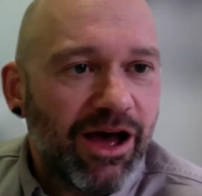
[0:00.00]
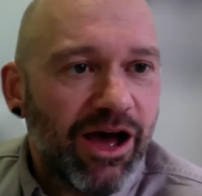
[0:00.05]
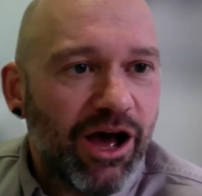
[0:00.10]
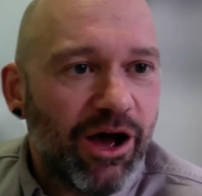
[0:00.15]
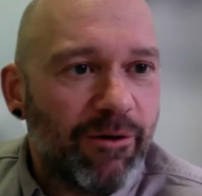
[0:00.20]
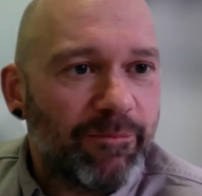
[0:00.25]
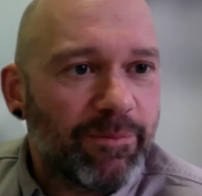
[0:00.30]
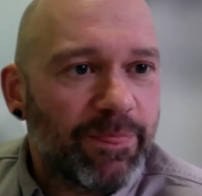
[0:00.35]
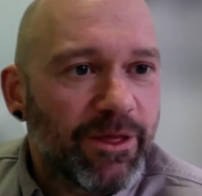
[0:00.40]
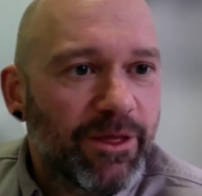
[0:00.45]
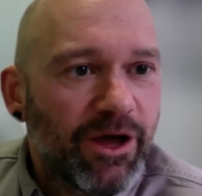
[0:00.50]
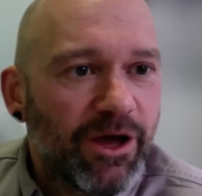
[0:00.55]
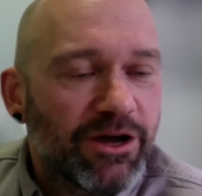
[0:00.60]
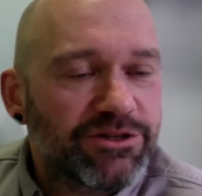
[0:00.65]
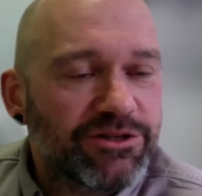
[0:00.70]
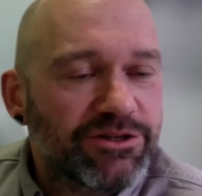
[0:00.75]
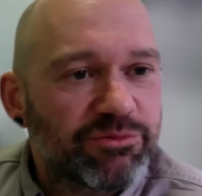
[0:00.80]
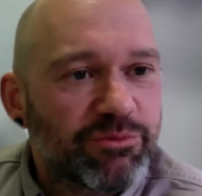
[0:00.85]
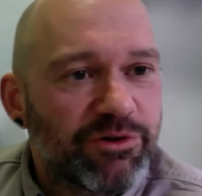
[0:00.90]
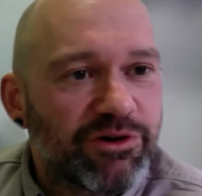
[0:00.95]
I was
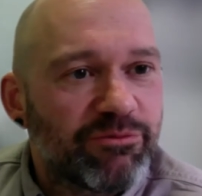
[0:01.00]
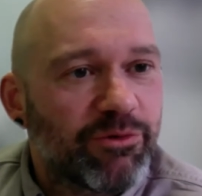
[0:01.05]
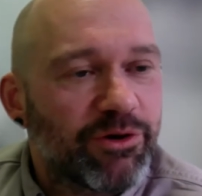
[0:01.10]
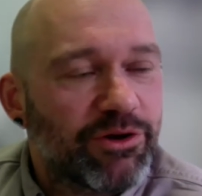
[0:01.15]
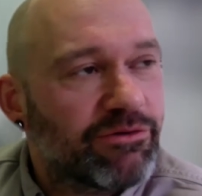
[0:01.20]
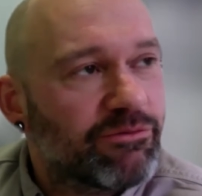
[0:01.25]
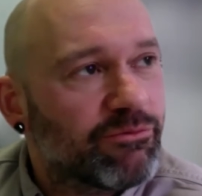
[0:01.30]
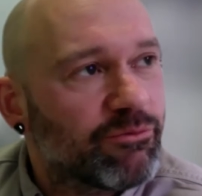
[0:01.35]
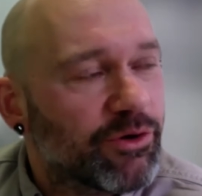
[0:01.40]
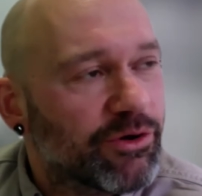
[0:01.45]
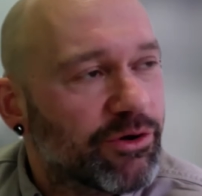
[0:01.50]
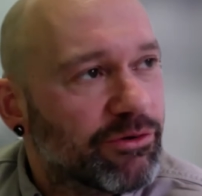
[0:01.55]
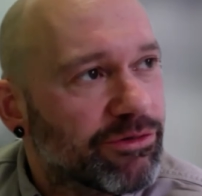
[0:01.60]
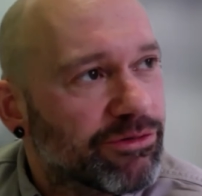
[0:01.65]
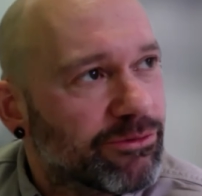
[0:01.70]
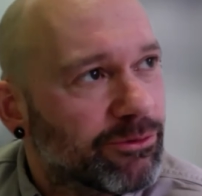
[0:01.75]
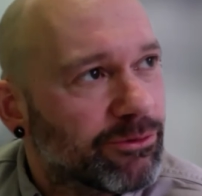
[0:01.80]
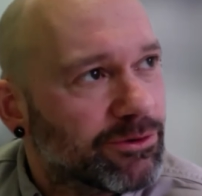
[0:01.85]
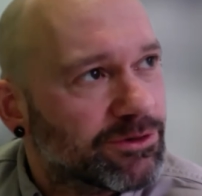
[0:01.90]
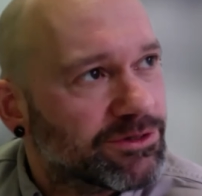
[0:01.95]
just wondering what your
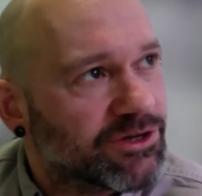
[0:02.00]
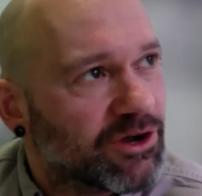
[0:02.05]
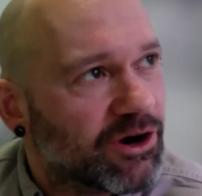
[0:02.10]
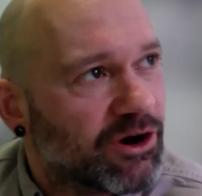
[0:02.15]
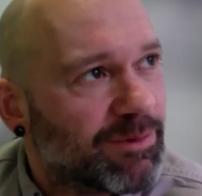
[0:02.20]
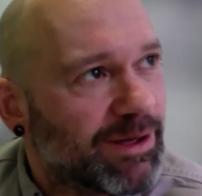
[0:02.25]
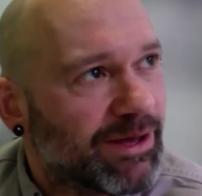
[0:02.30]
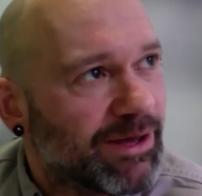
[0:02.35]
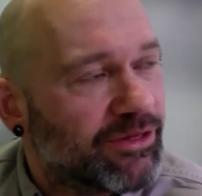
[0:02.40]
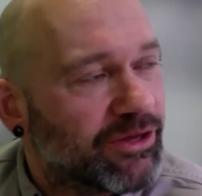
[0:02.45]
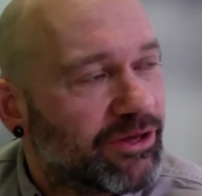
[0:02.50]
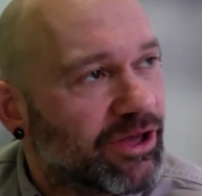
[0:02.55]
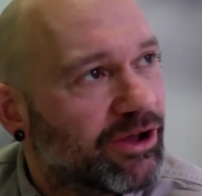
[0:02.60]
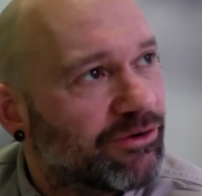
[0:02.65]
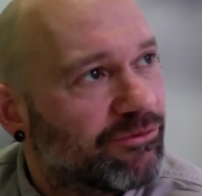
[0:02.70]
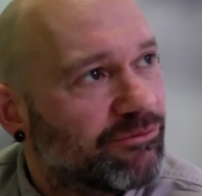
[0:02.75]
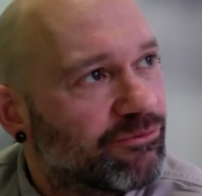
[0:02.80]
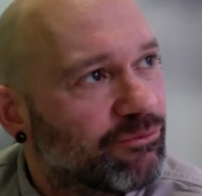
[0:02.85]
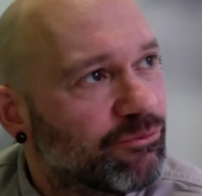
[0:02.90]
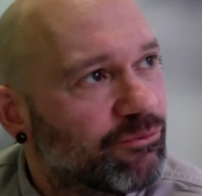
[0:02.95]
thoughts are about the kind
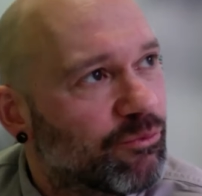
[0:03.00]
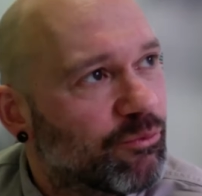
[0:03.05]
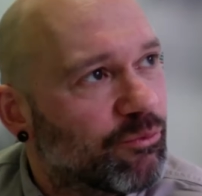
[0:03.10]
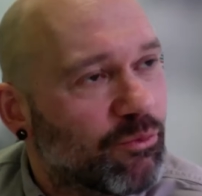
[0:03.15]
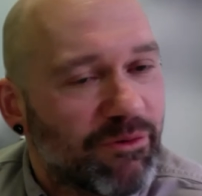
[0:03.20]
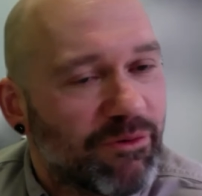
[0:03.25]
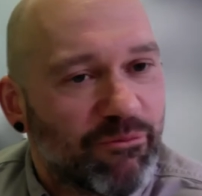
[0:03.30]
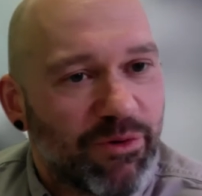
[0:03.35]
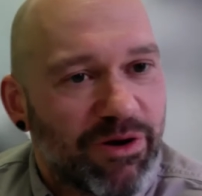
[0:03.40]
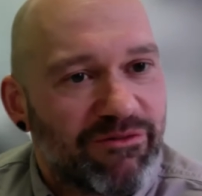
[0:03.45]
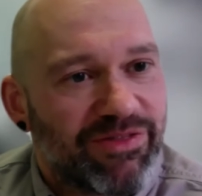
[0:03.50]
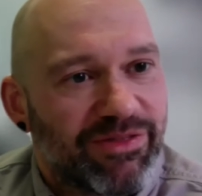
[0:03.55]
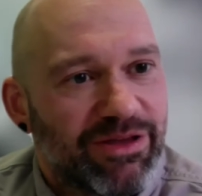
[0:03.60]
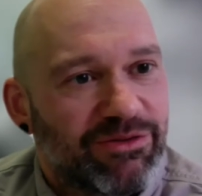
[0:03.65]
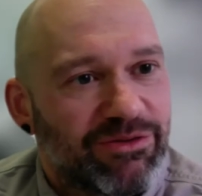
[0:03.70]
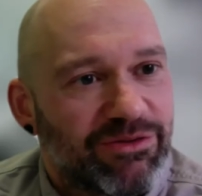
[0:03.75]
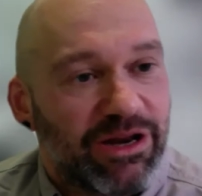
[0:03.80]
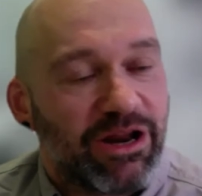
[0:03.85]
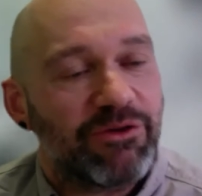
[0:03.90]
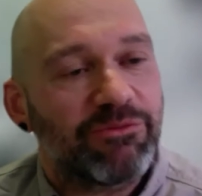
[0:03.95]
of whether
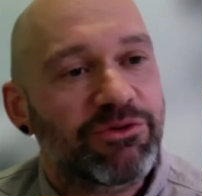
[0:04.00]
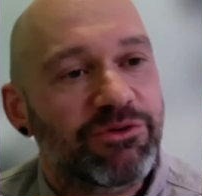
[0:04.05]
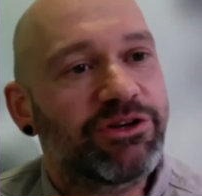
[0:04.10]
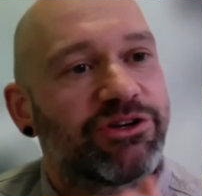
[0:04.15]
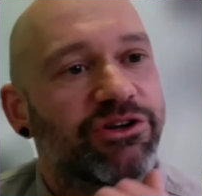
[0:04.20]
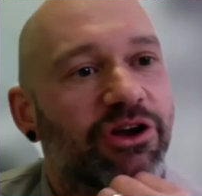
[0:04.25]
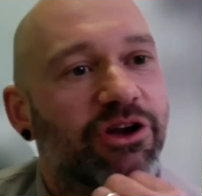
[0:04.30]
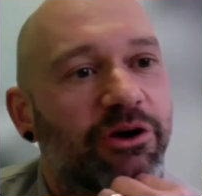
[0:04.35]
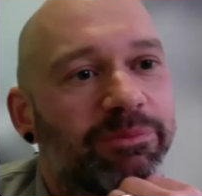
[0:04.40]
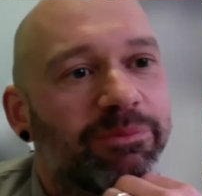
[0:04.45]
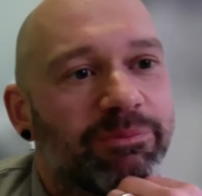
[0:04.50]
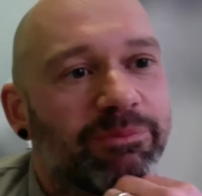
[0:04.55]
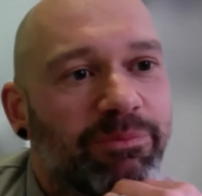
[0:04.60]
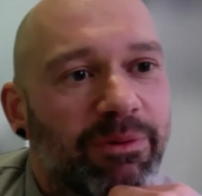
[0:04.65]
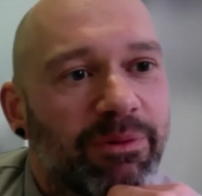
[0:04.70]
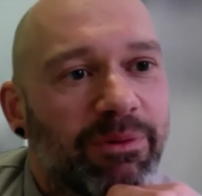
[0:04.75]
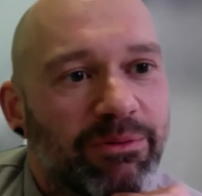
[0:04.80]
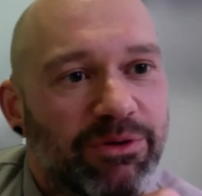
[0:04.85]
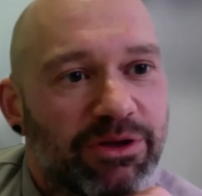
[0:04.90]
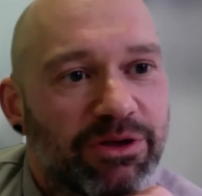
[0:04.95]
that, you know, could you
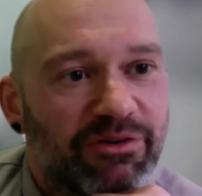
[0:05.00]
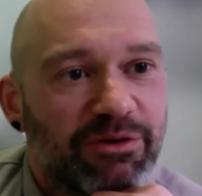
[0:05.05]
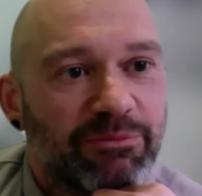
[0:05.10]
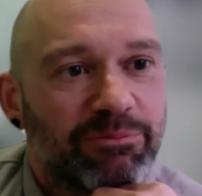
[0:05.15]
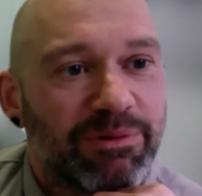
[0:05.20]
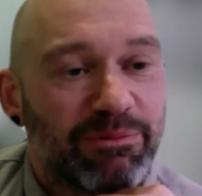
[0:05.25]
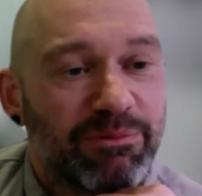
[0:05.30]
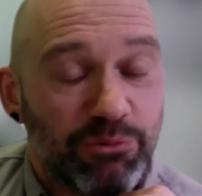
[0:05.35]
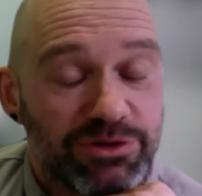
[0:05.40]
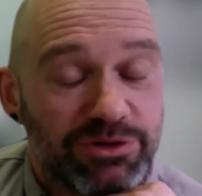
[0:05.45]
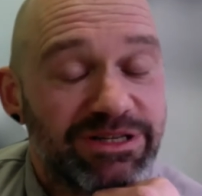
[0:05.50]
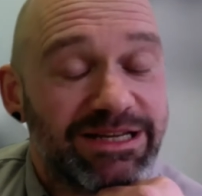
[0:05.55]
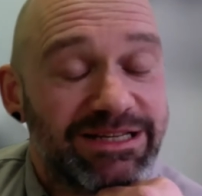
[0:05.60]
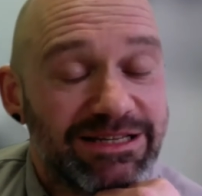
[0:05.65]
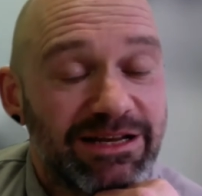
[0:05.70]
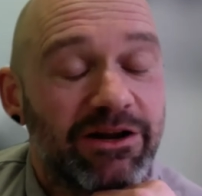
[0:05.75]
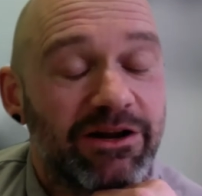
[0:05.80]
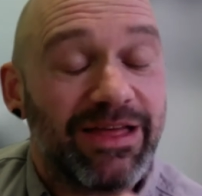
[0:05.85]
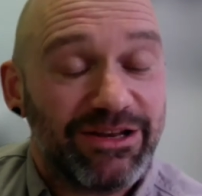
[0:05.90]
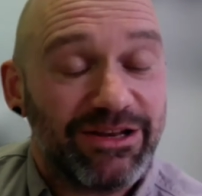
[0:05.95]
give a bit more
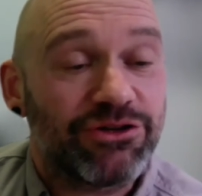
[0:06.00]
detail on that?